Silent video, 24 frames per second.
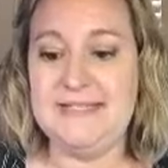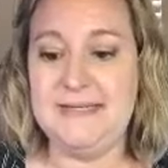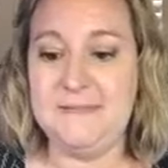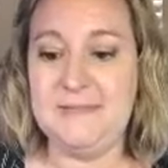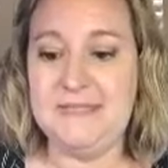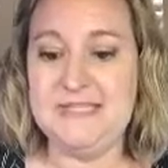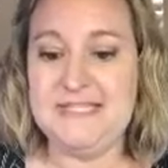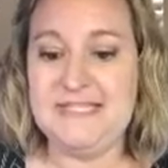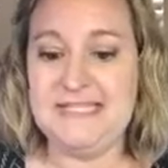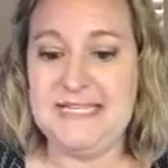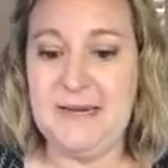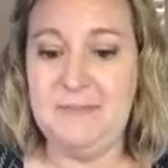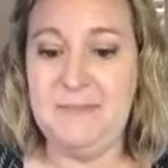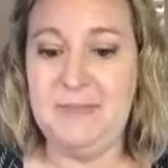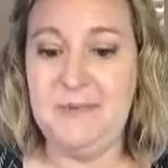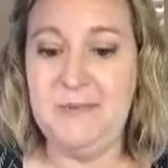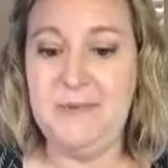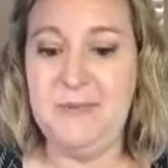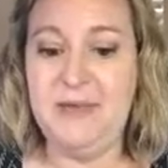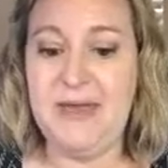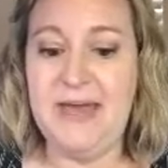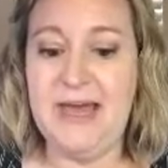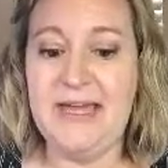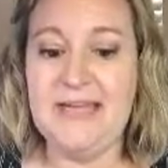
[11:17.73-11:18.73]
some
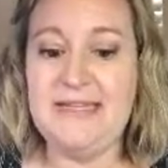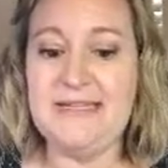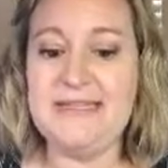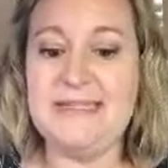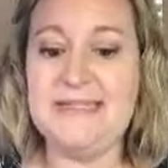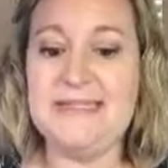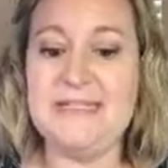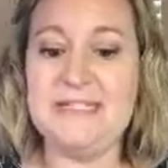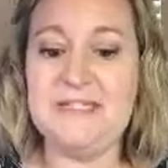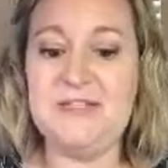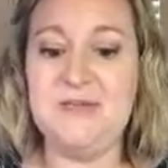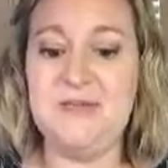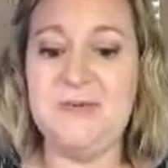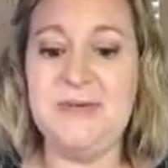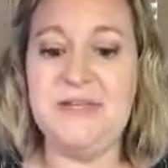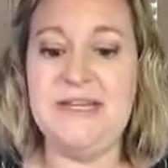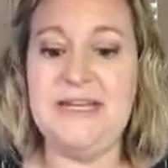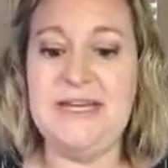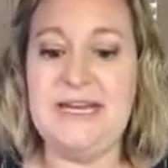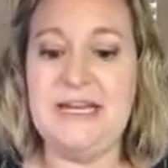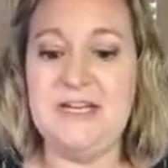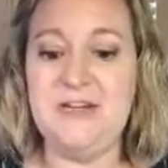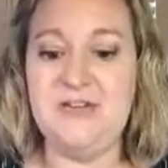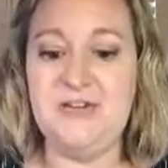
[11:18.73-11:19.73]
Stampin' Blends, this
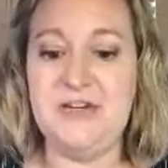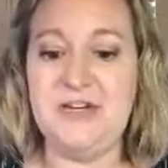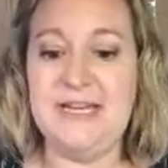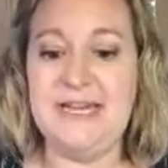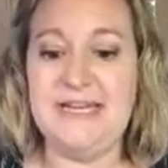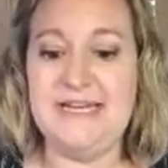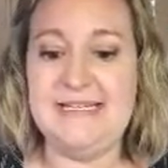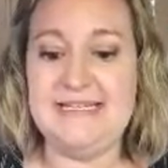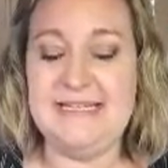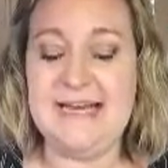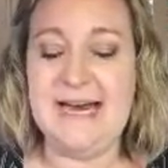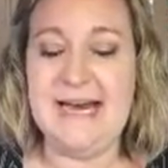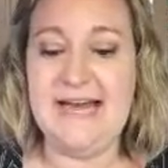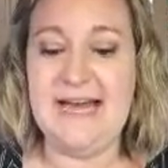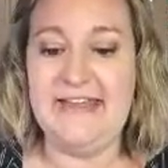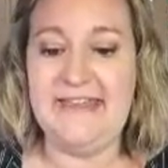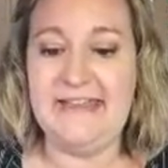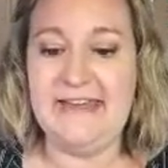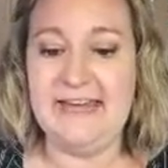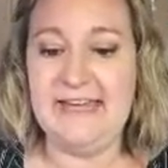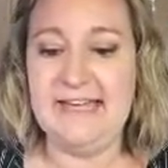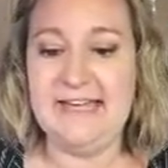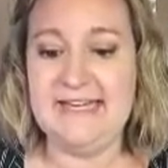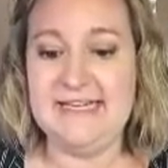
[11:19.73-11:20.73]
really intricate die
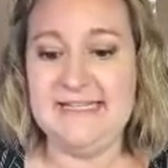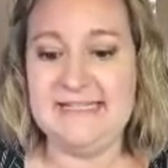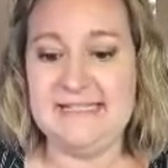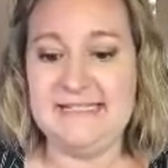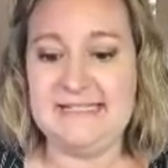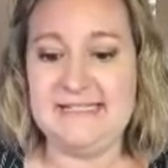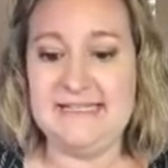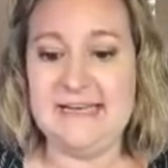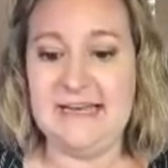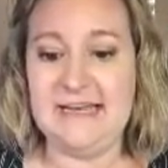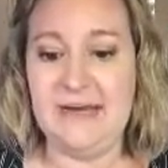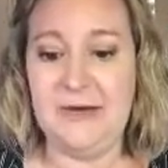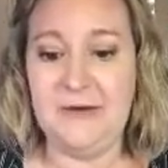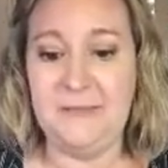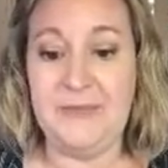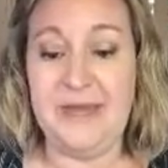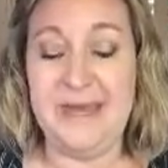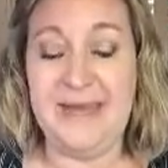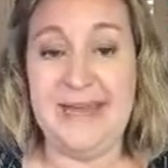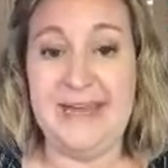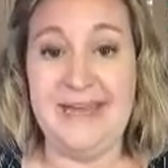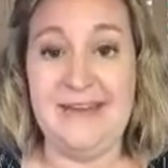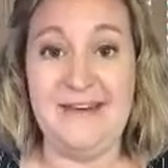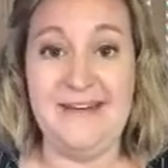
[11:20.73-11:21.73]
that is
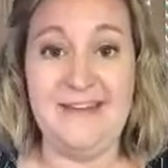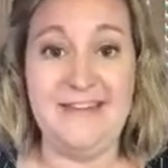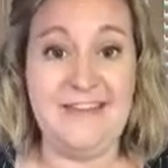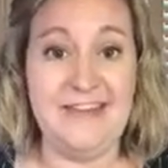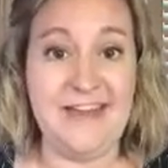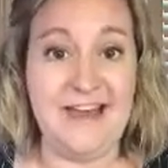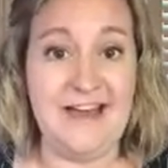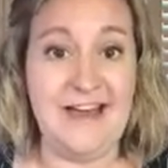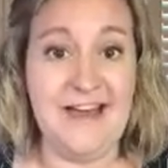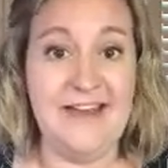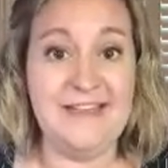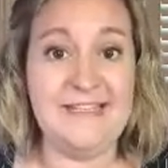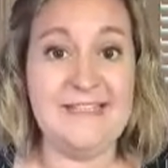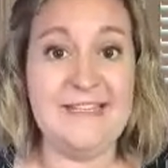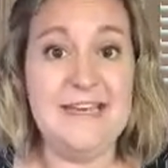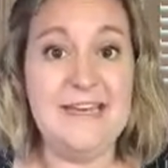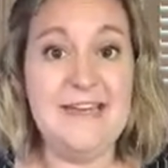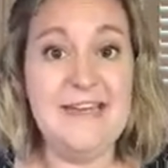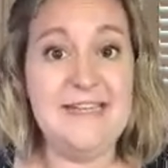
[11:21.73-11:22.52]
in that